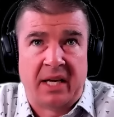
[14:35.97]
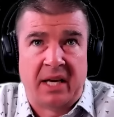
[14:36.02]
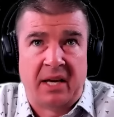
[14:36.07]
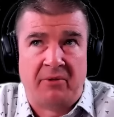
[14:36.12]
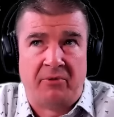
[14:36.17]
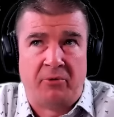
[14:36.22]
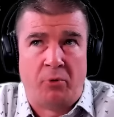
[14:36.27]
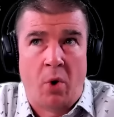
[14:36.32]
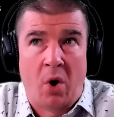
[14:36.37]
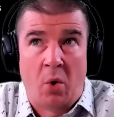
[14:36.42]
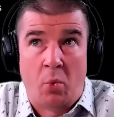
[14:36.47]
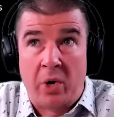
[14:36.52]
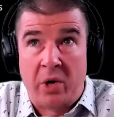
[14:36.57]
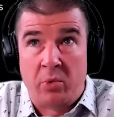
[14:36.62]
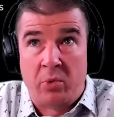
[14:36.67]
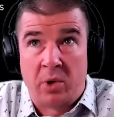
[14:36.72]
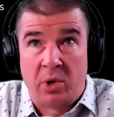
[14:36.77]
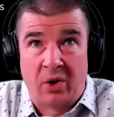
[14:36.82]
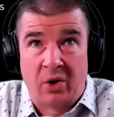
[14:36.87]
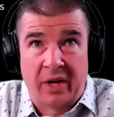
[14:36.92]
if what we
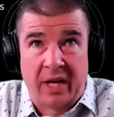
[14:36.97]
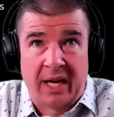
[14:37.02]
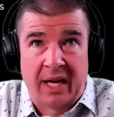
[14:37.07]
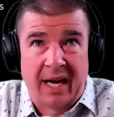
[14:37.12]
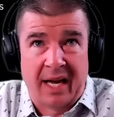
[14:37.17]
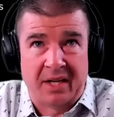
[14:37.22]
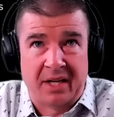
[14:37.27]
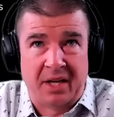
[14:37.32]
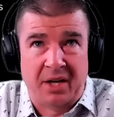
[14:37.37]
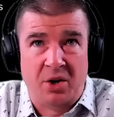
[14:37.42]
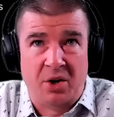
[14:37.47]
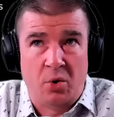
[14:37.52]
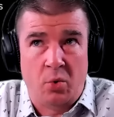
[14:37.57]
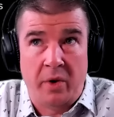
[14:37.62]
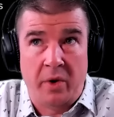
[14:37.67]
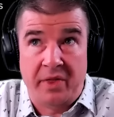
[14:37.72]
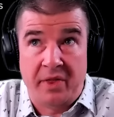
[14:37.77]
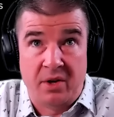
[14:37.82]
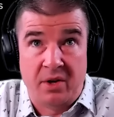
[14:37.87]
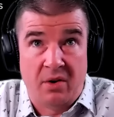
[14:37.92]
were looking at here
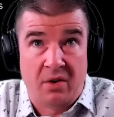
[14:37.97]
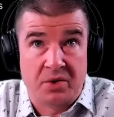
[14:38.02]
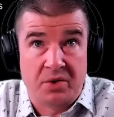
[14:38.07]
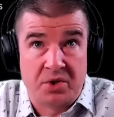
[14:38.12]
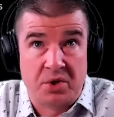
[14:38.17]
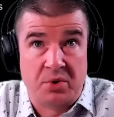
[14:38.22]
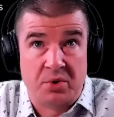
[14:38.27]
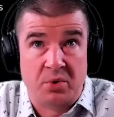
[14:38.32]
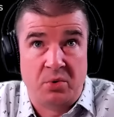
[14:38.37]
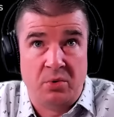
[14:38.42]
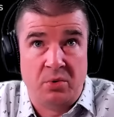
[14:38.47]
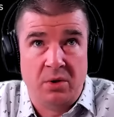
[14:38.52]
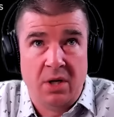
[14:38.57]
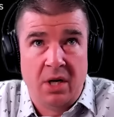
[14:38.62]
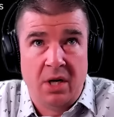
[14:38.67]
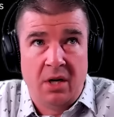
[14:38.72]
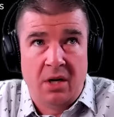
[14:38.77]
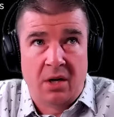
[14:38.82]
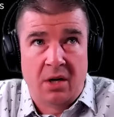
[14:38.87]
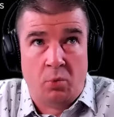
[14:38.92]
with the R two
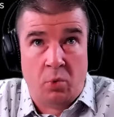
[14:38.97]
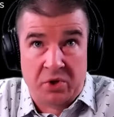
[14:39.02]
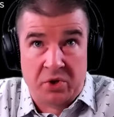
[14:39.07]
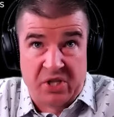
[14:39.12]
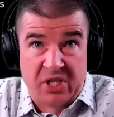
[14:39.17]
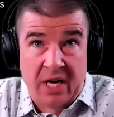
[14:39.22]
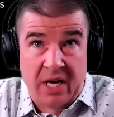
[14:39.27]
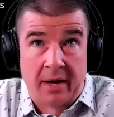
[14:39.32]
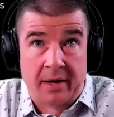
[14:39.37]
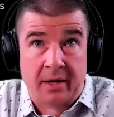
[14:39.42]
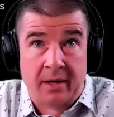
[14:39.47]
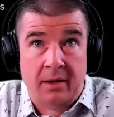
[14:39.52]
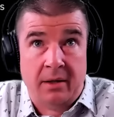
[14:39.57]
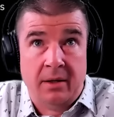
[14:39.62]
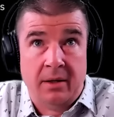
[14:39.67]
was done.